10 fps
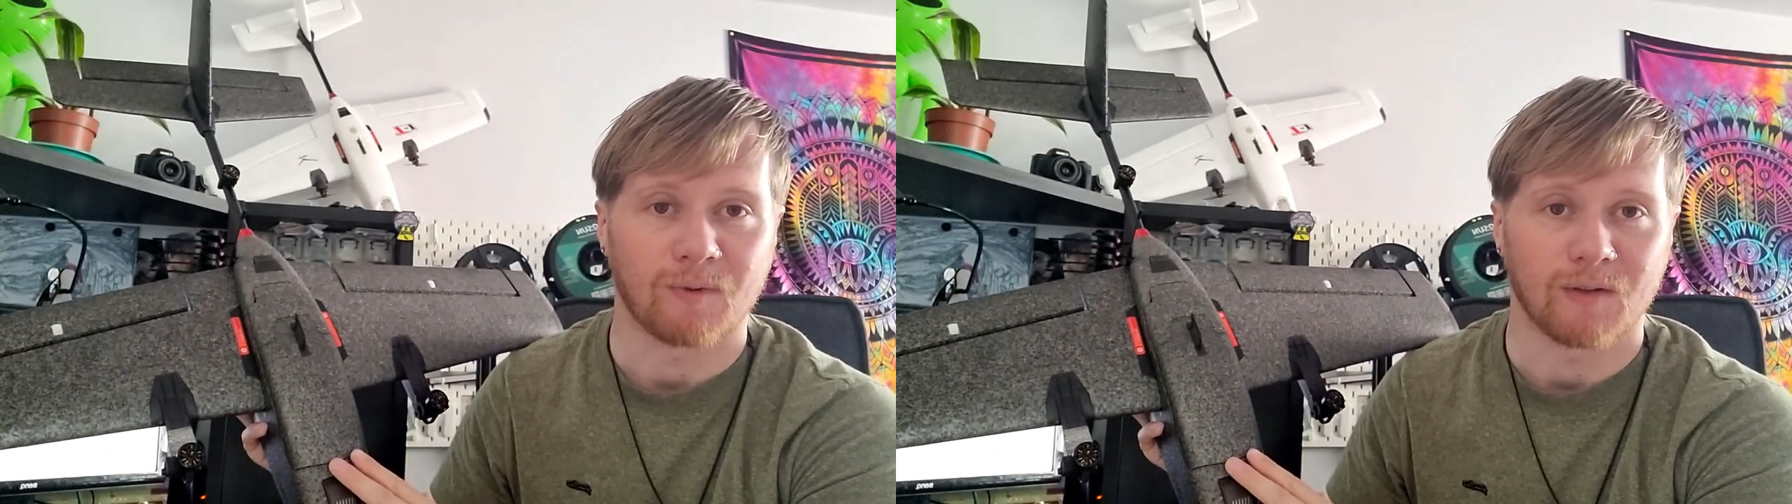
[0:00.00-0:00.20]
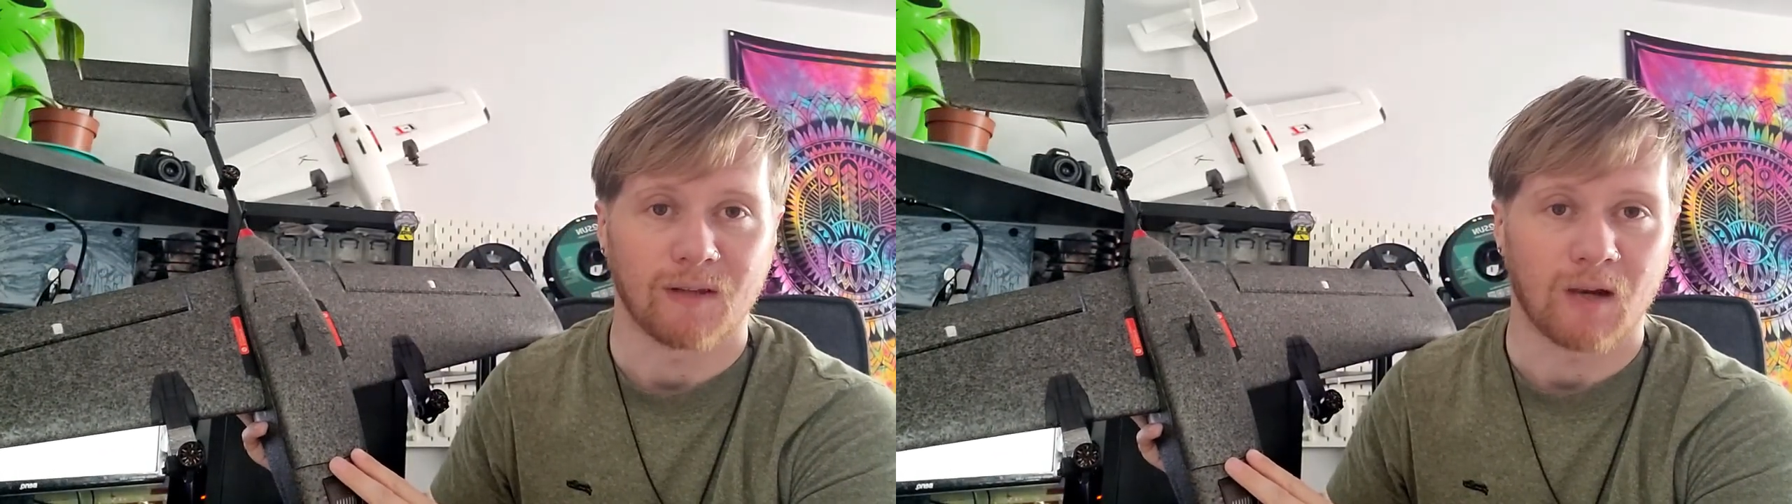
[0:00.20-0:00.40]

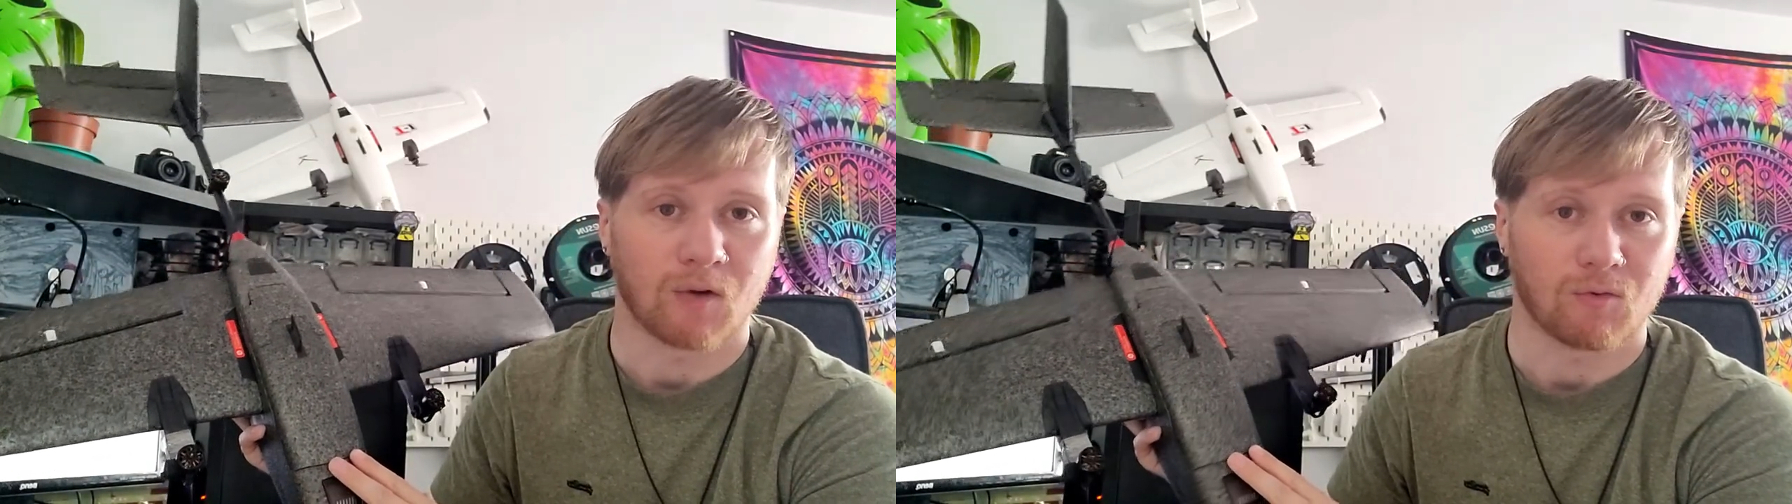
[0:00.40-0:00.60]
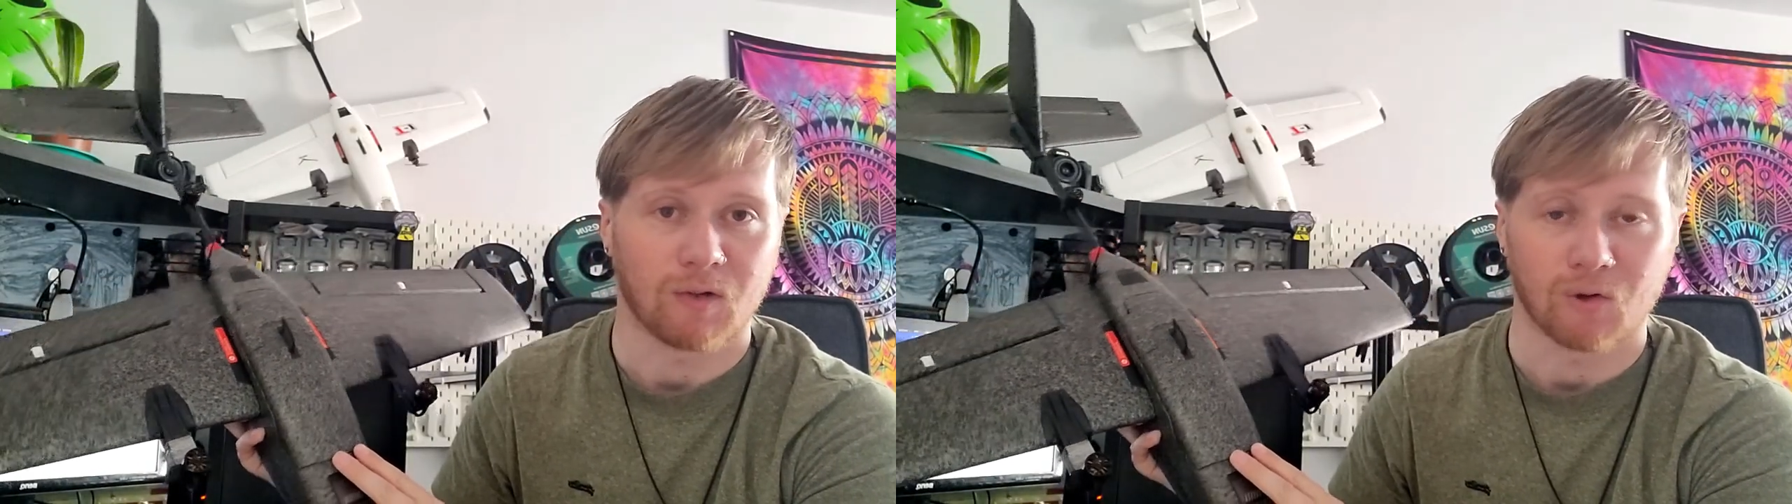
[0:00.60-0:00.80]
but that
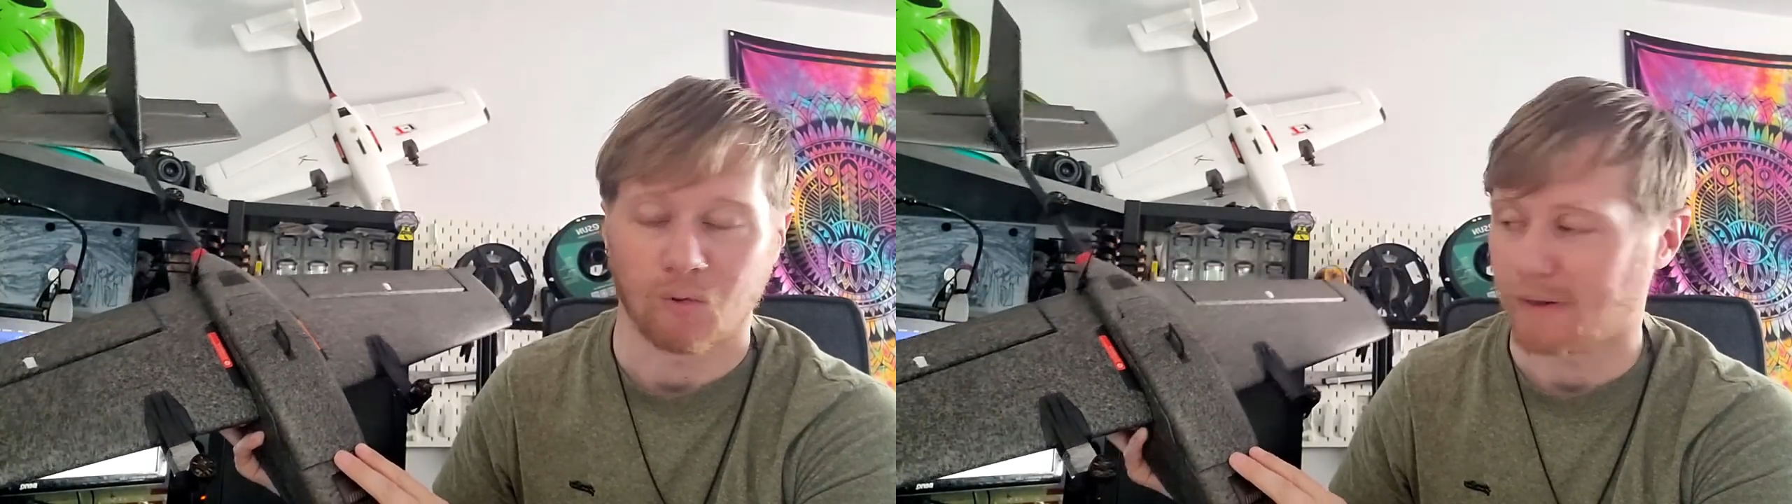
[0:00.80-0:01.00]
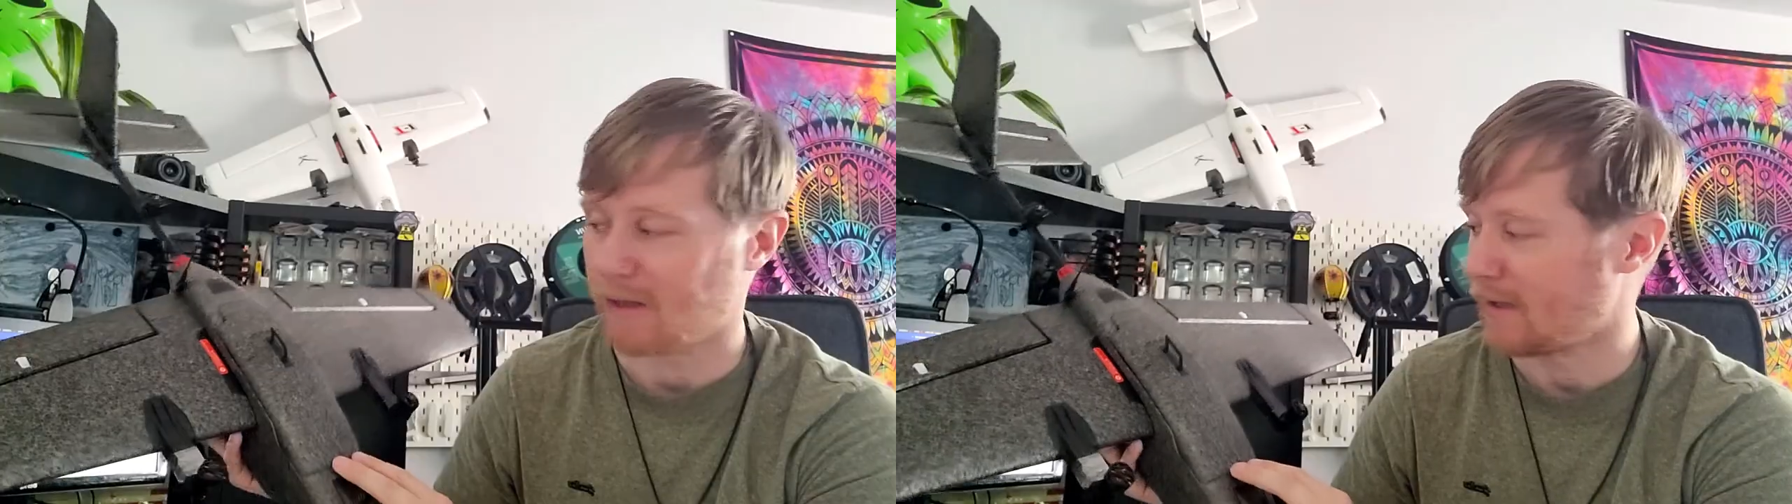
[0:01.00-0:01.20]
looks really
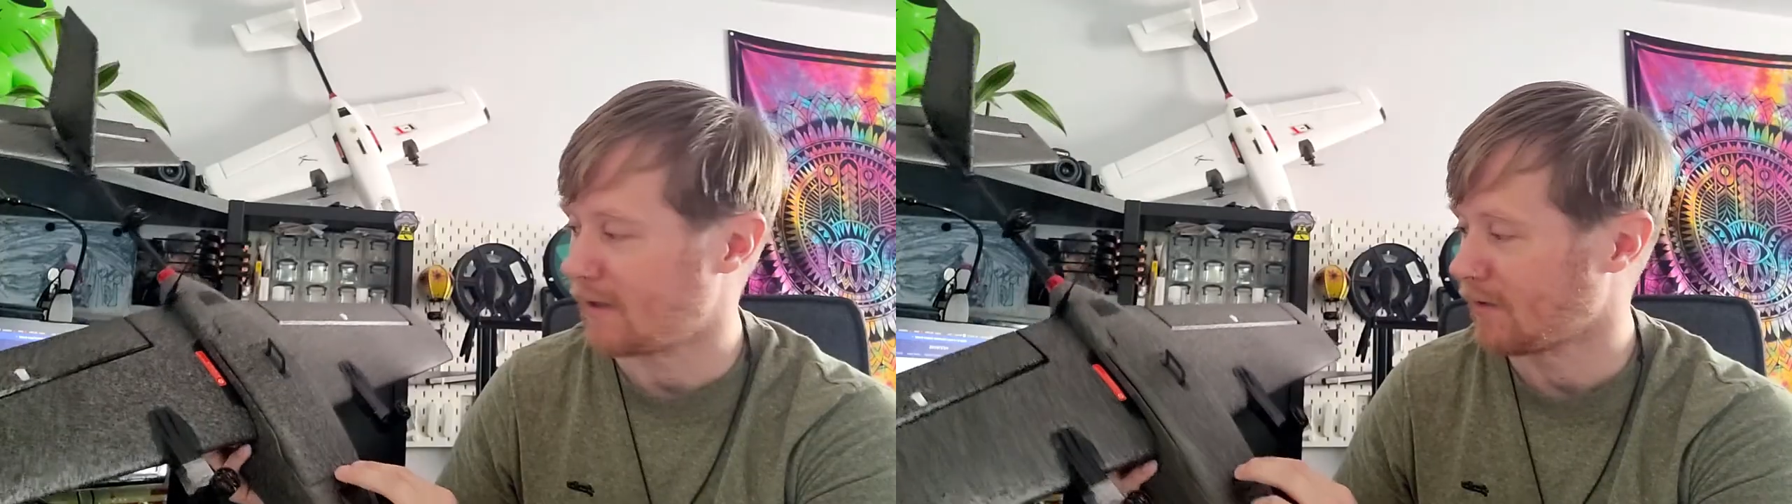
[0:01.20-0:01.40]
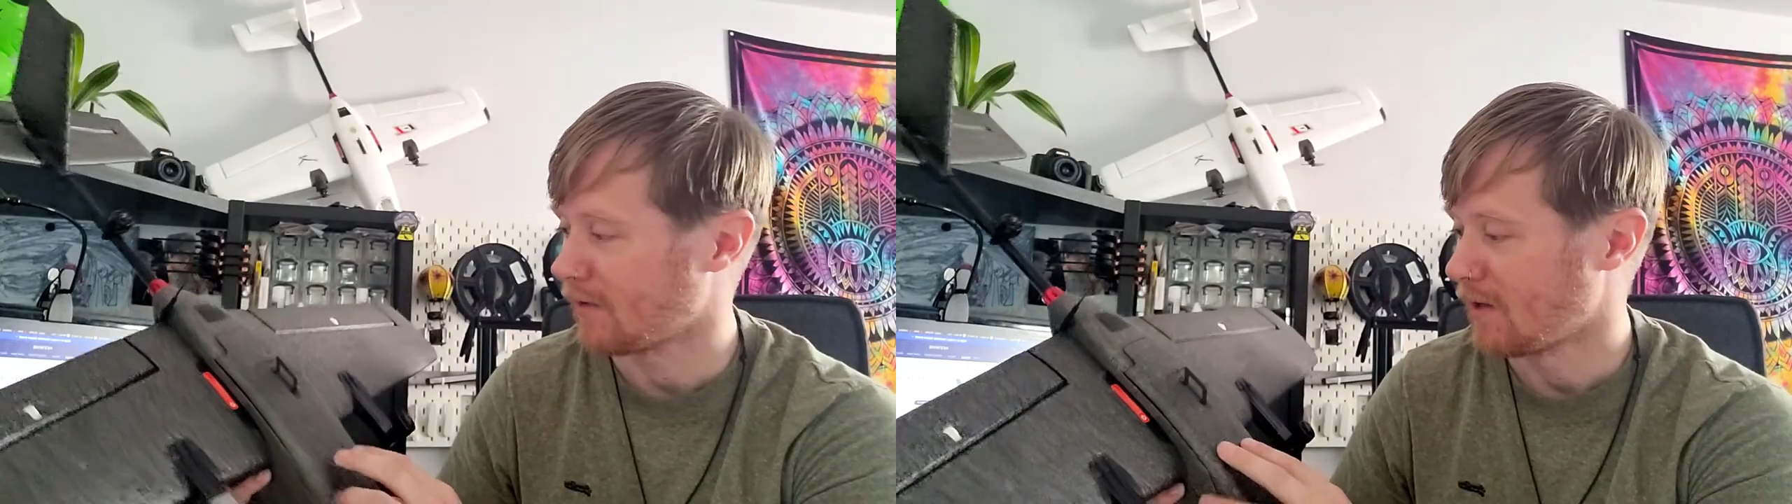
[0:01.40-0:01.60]
complicated.